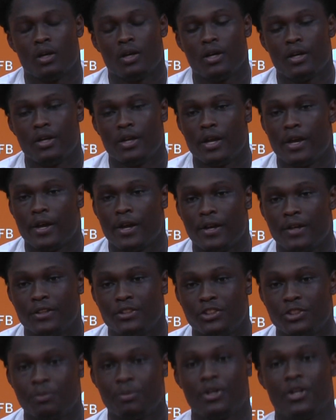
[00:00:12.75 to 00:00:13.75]
Yeah,
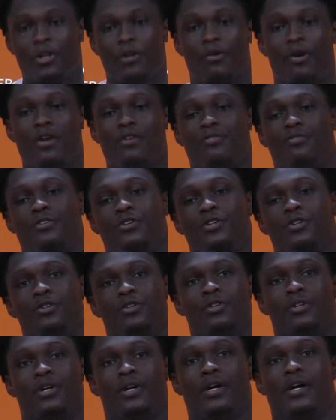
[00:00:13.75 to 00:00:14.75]
it's just been a great
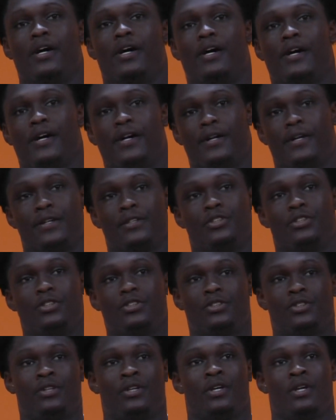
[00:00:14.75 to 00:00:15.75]
feel.
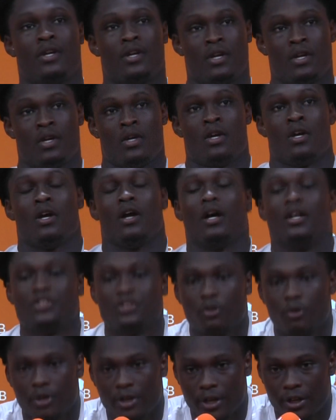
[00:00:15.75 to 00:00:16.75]
Just us
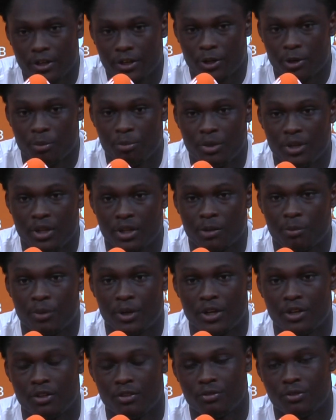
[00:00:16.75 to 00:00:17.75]
going out there and being
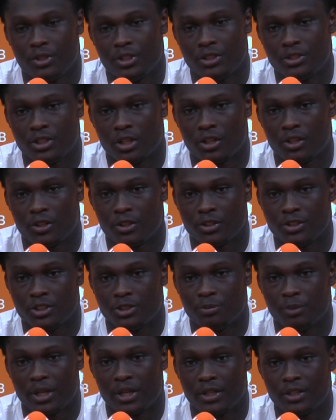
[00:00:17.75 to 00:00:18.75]
competitive with each other and
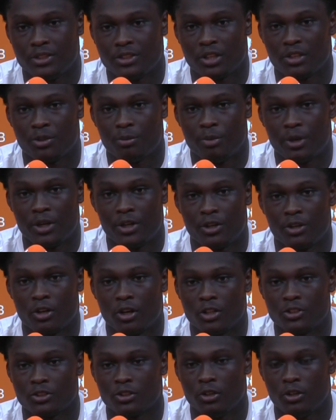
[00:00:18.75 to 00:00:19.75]
just making each other better.
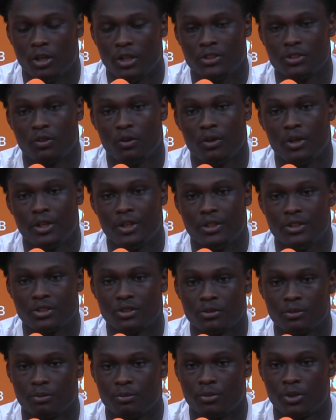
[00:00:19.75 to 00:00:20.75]
Also, us going to get
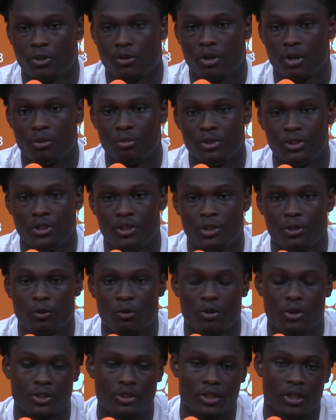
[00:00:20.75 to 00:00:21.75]
some incredibly good
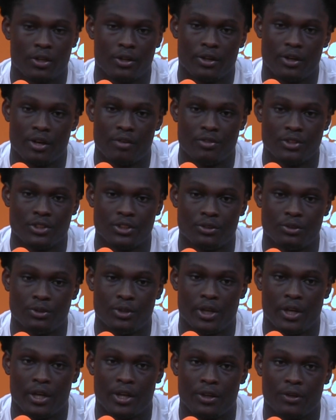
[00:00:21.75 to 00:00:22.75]
corners out there every single
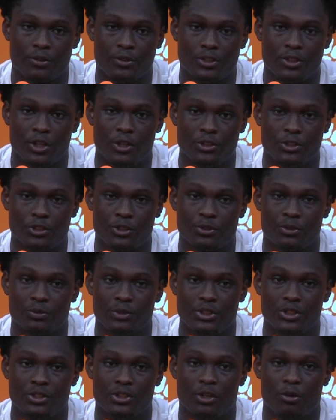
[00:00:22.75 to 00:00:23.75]
day. You know,
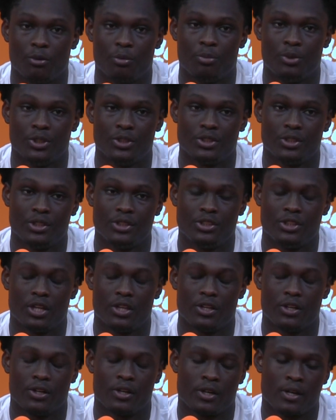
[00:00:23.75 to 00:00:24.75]
we just know we're pushing each
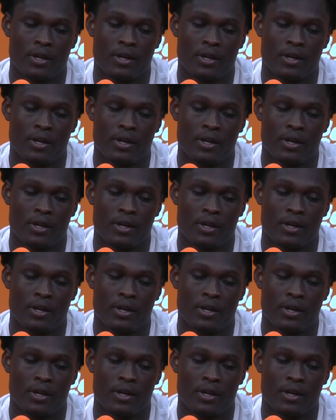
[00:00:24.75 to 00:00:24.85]
other.